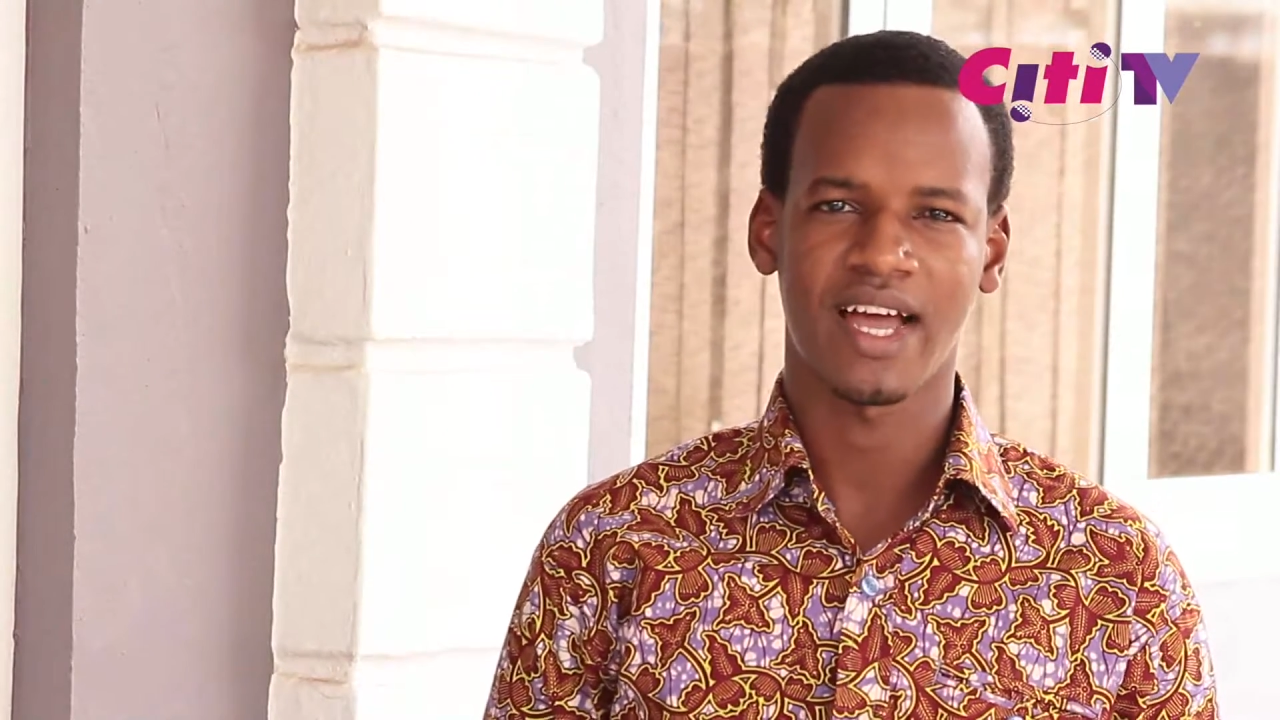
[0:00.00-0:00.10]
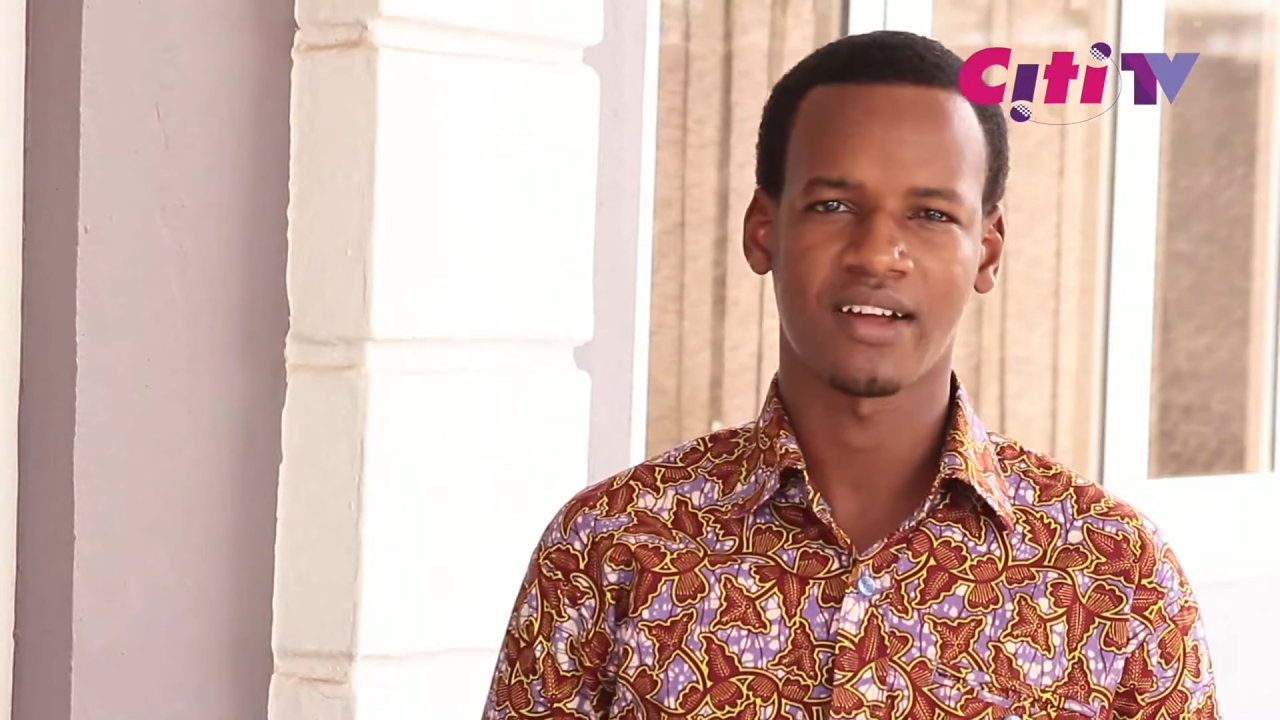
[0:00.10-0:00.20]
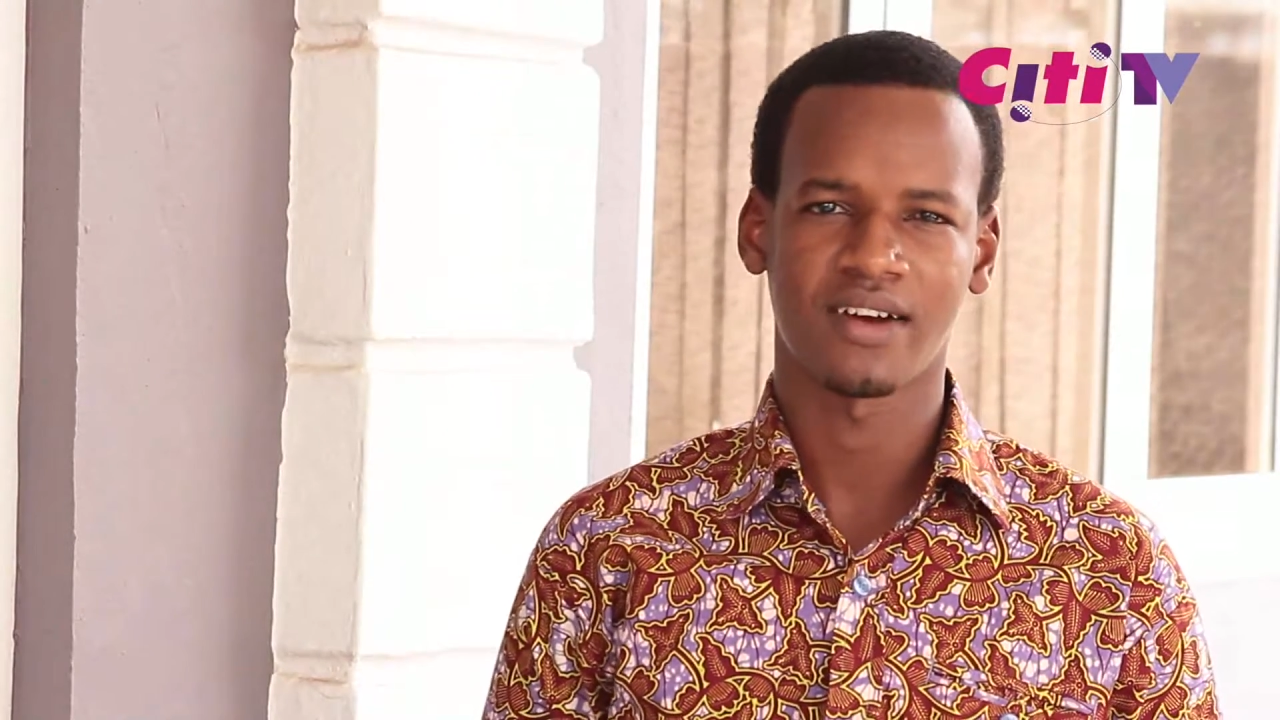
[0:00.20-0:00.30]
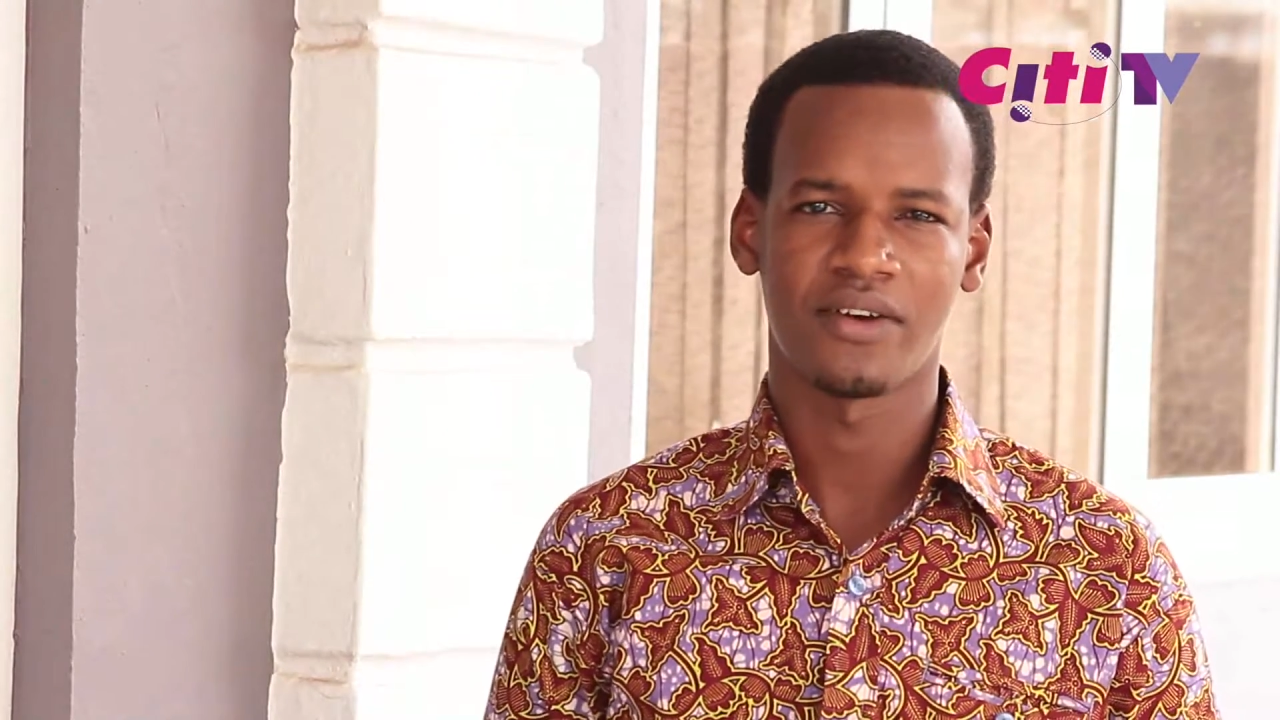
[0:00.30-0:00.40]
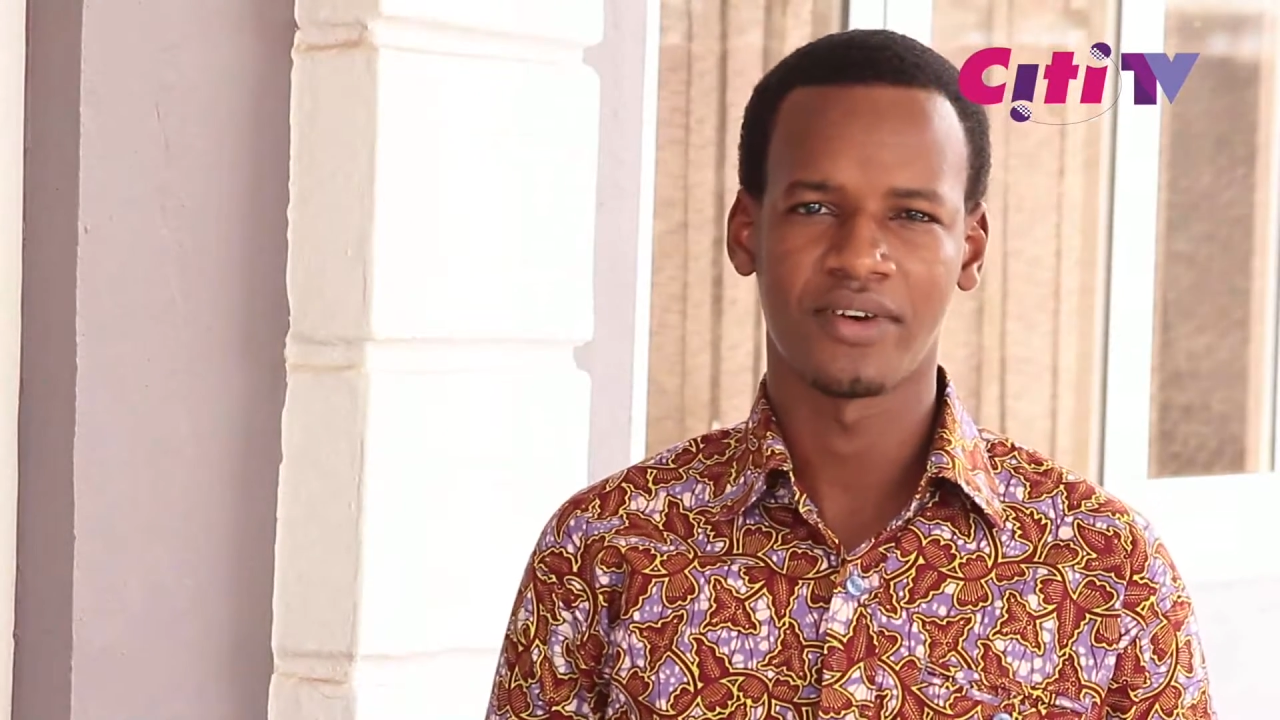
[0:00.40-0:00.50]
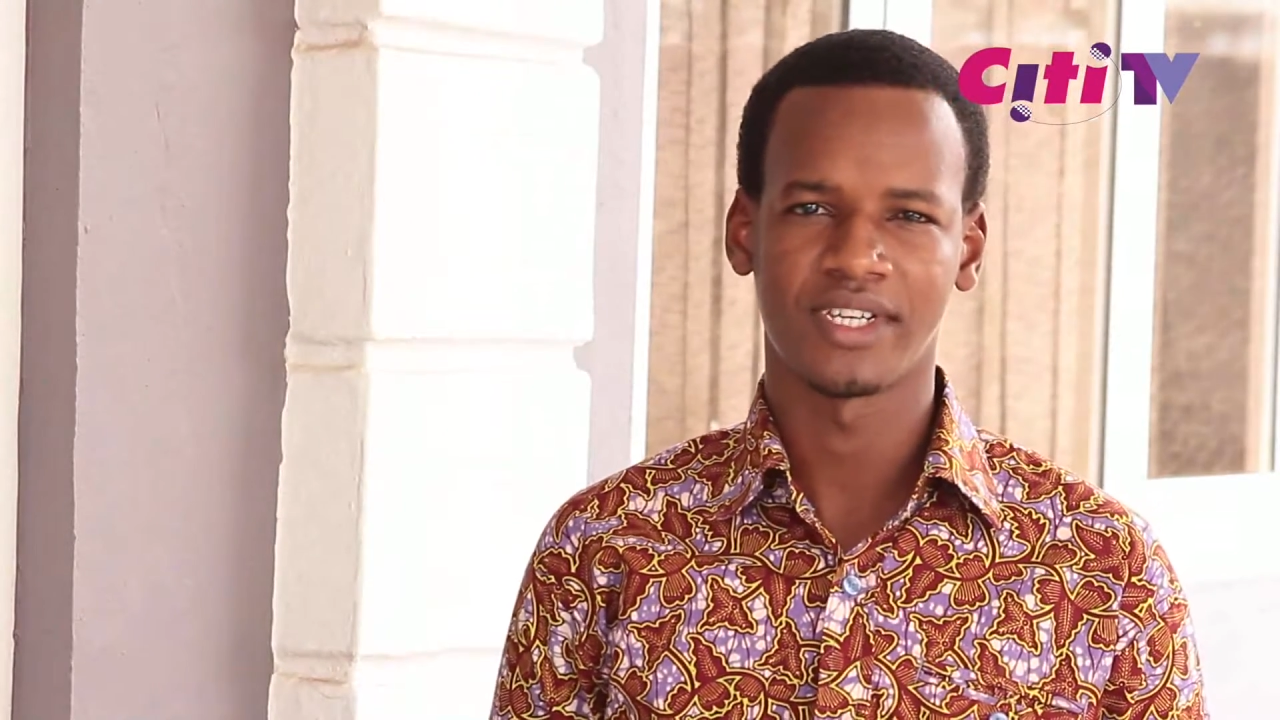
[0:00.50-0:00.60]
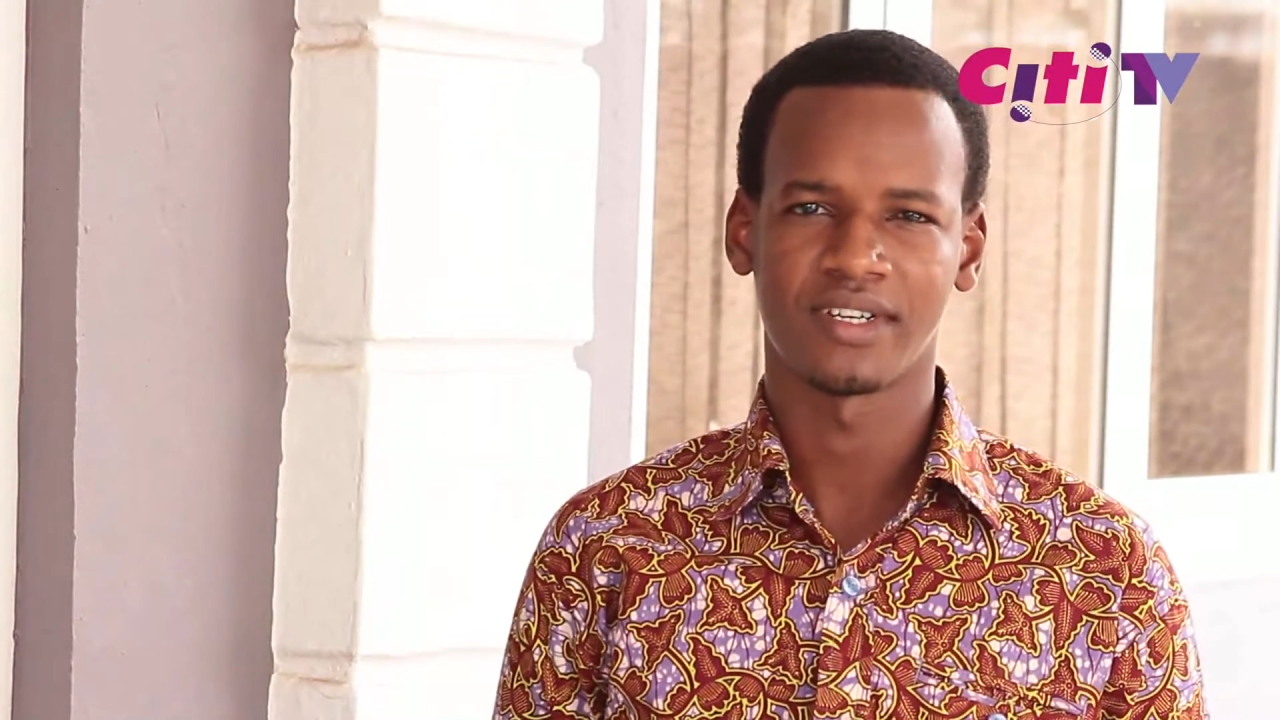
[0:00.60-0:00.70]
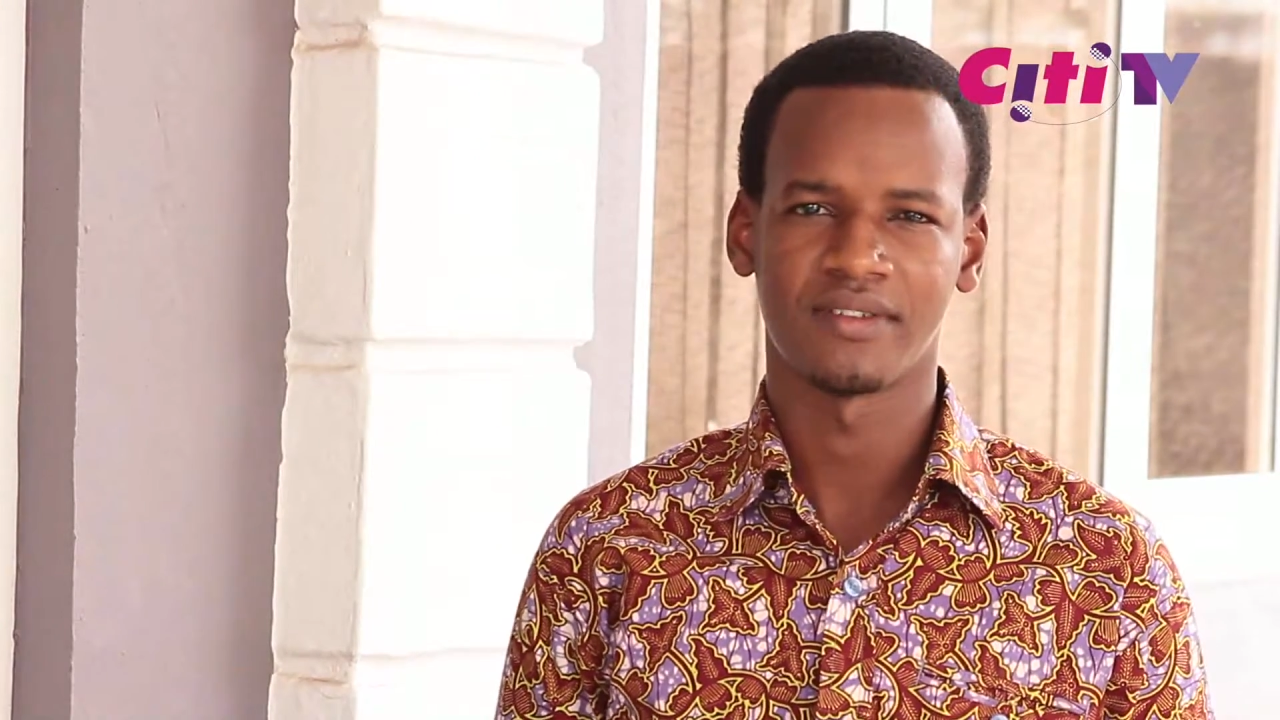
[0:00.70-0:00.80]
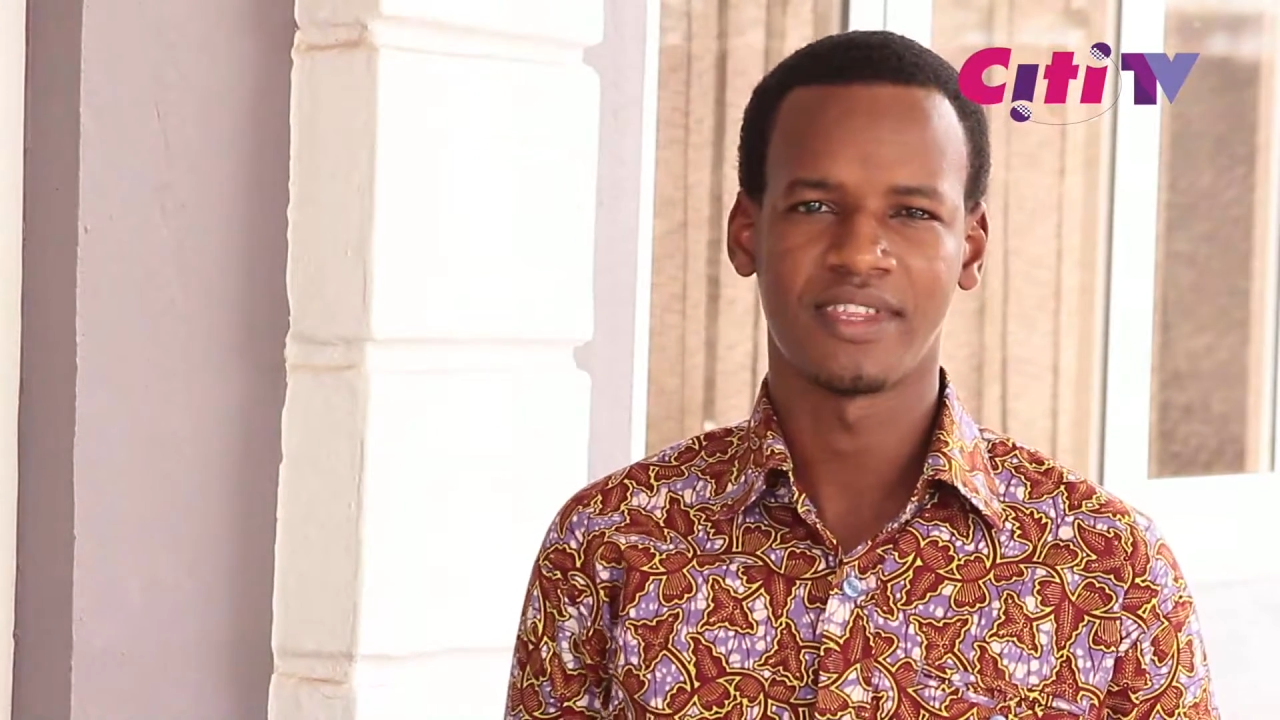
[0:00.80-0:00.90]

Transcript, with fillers: Accra region.